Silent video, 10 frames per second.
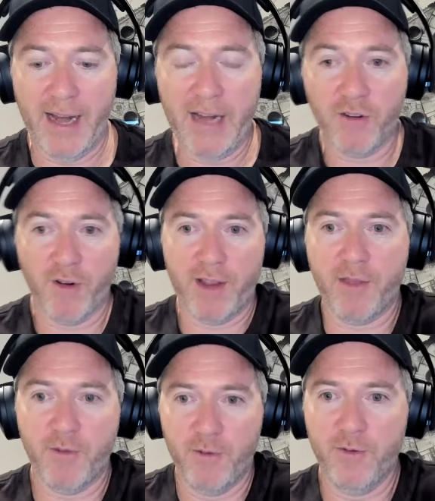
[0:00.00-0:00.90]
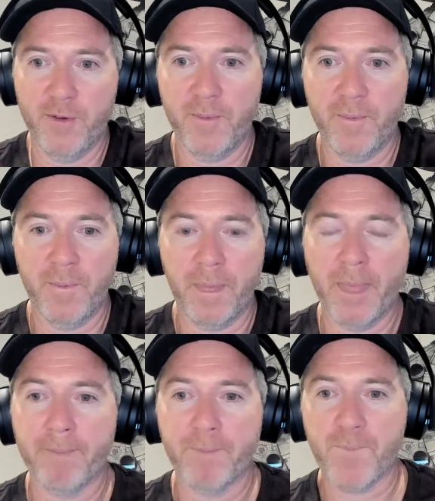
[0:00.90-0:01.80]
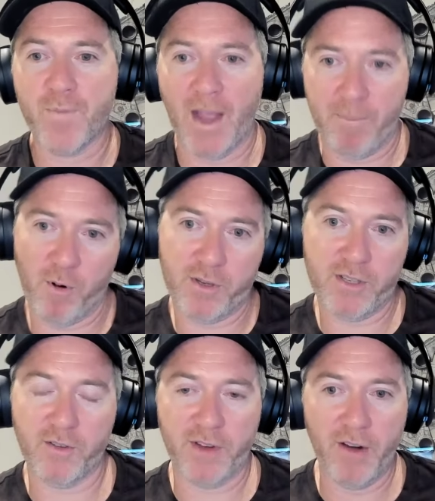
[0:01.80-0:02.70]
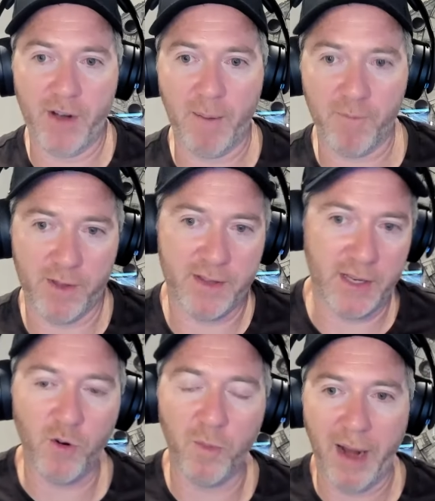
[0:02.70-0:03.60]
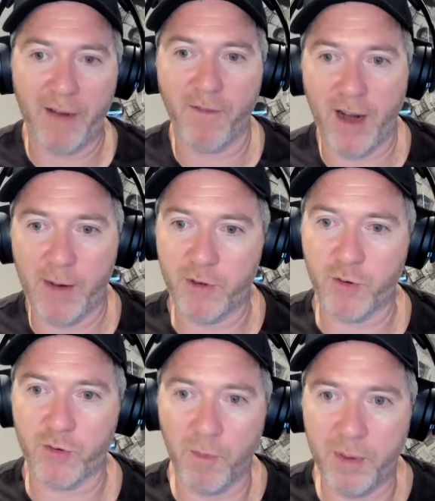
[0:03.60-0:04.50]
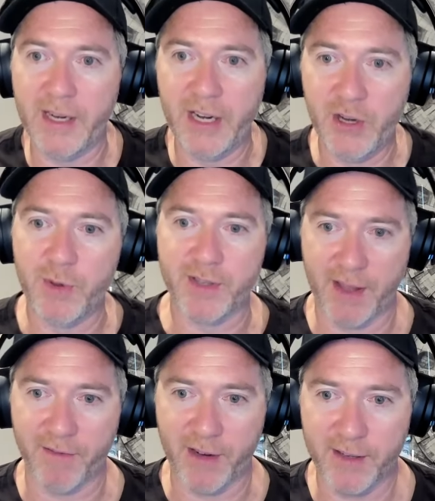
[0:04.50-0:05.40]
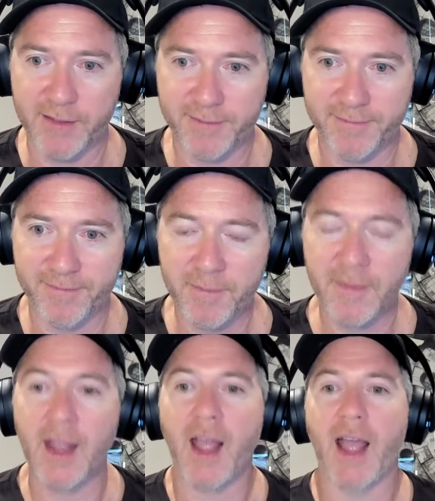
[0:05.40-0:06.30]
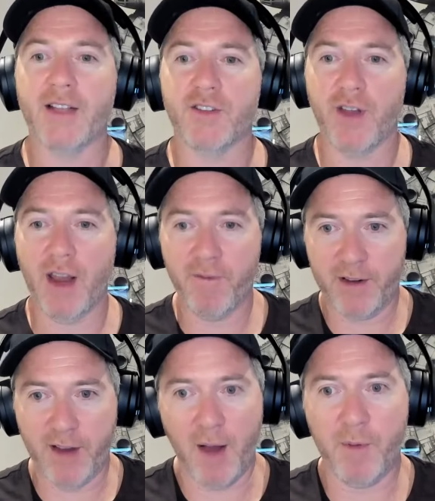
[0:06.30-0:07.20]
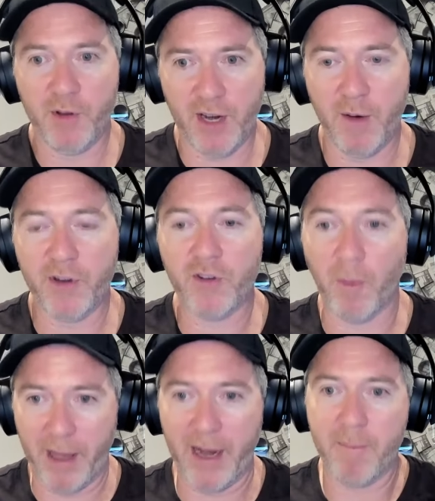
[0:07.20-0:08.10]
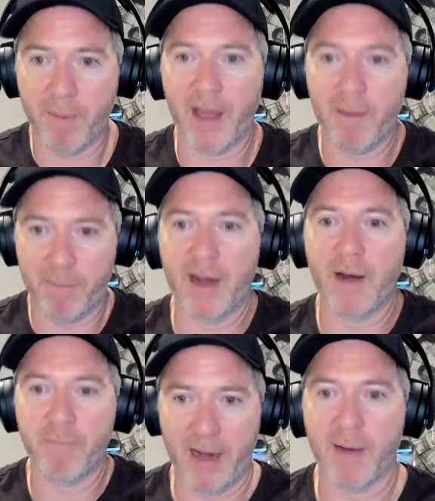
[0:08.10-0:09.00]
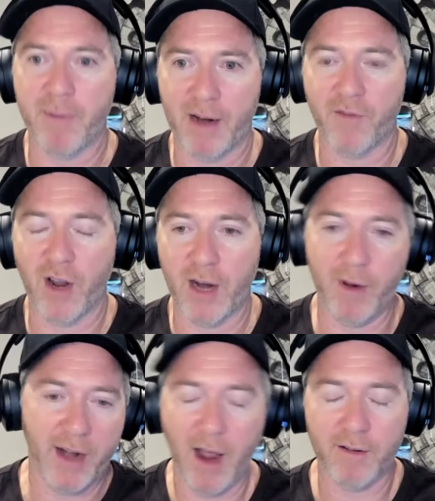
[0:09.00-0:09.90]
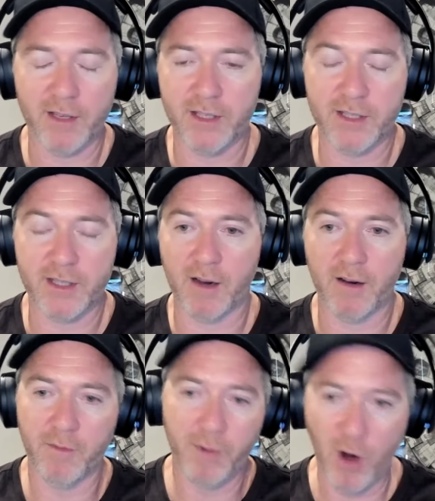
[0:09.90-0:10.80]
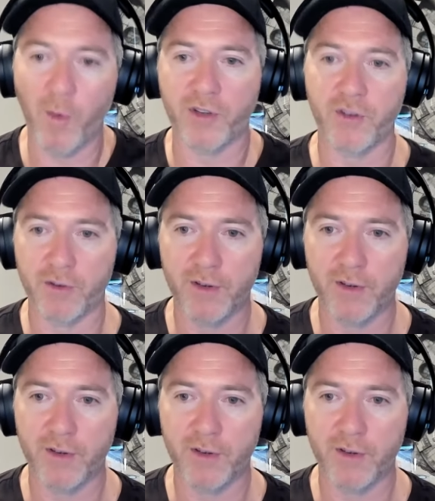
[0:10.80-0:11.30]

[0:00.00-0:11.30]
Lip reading: iterate through a process of gearing up for this thing called Black Friday, which was completely new in South Africa. And so every time we did it, we just got better and better and better and better at Black Friday, where now it's just we know what to do.